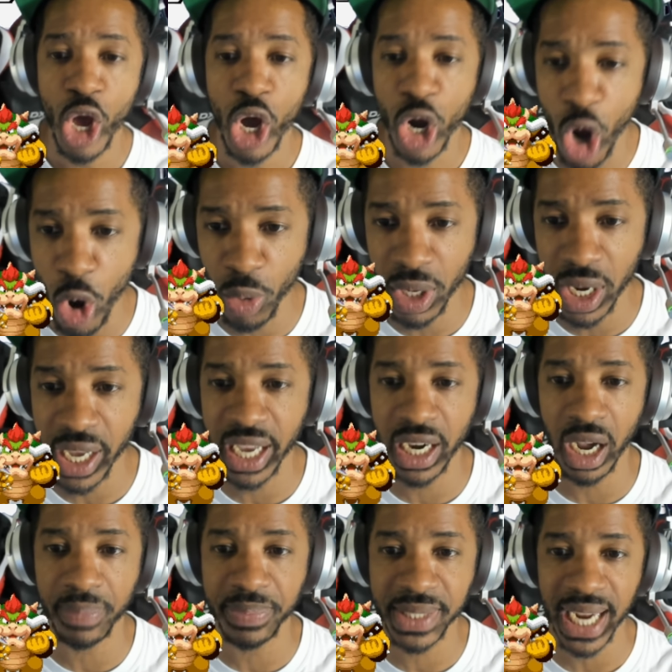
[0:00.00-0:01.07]
Go look it
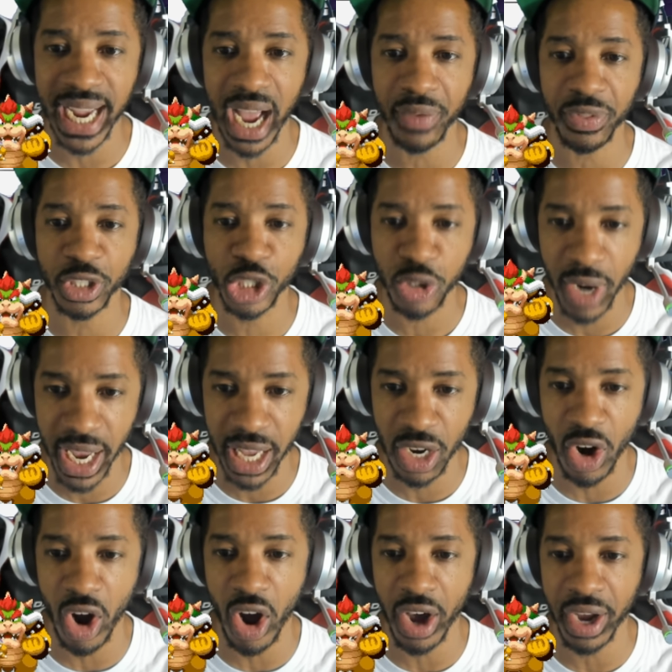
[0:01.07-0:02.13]
up. Check out the
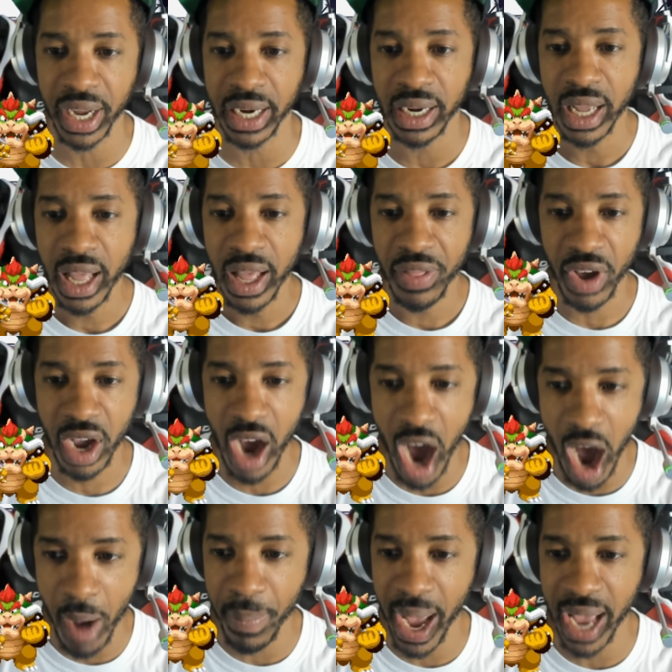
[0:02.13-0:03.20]
trailer on it. The
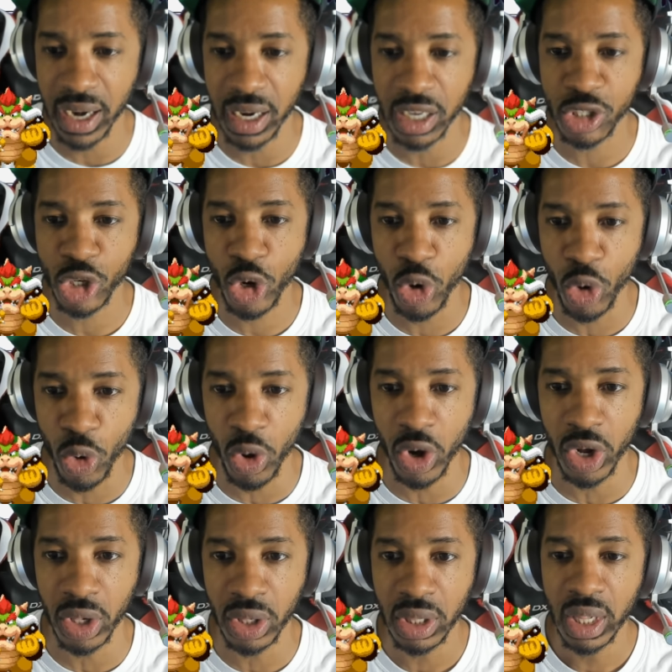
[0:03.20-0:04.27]
combat looks
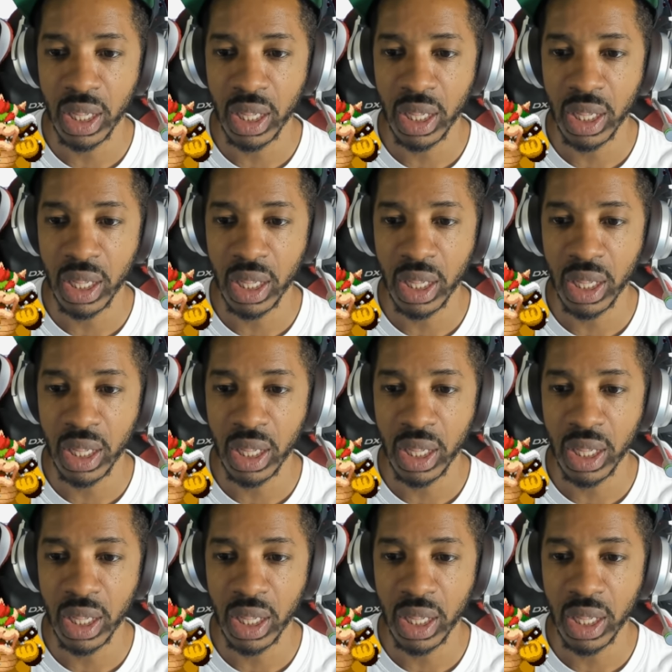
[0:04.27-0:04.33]
cool.